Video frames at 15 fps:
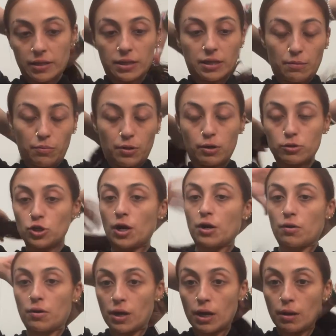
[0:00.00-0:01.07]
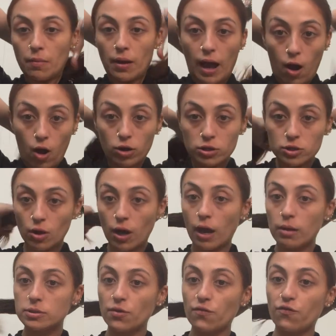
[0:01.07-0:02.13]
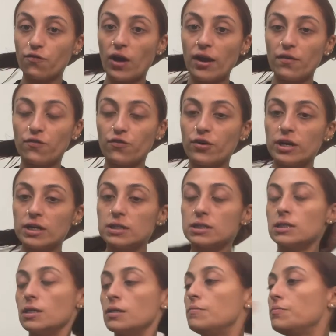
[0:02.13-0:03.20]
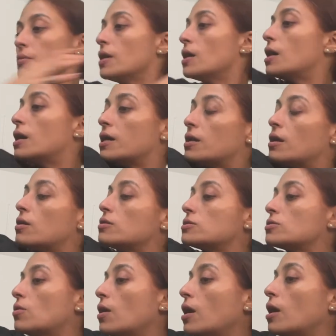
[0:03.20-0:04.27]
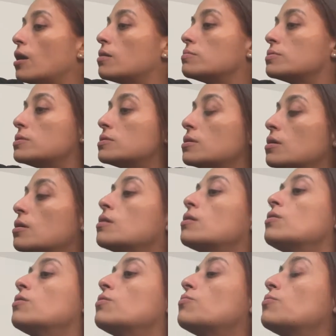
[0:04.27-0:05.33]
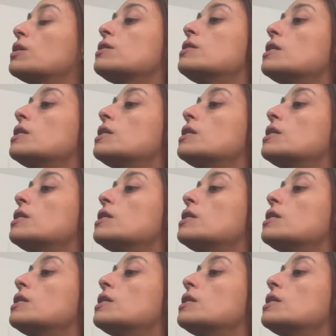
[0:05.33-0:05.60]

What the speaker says: blow dry cream also helps fight frizz. It also helps with the